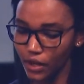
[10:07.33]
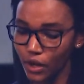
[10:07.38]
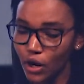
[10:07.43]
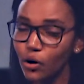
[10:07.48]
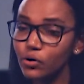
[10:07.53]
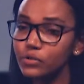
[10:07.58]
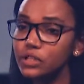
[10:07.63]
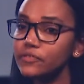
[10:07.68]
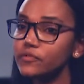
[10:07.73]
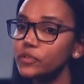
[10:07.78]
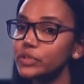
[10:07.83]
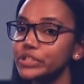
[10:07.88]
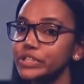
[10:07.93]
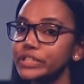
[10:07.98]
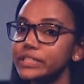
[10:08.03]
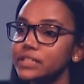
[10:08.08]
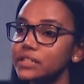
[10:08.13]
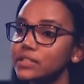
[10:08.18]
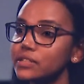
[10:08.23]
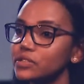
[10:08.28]
only for
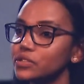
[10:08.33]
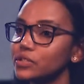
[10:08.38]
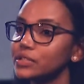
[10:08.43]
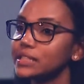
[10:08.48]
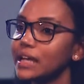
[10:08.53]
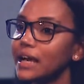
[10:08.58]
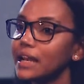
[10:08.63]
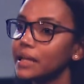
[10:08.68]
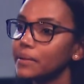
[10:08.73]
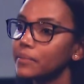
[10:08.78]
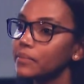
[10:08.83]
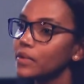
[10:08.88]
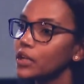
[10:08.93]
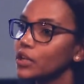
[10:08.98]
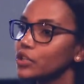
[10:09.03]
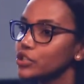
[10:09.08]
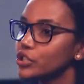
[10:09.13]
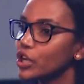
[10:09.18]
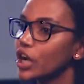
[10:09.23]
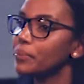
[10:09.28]
Jesus to tell him
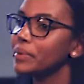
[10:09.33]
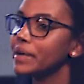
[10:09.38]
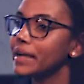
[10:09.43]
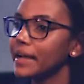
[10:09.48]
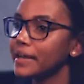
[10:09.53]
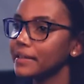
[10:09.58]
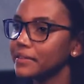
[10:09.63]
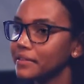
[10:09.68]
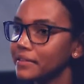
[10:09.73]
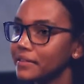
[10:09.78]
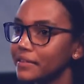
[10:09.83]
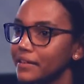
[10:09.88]
to go again.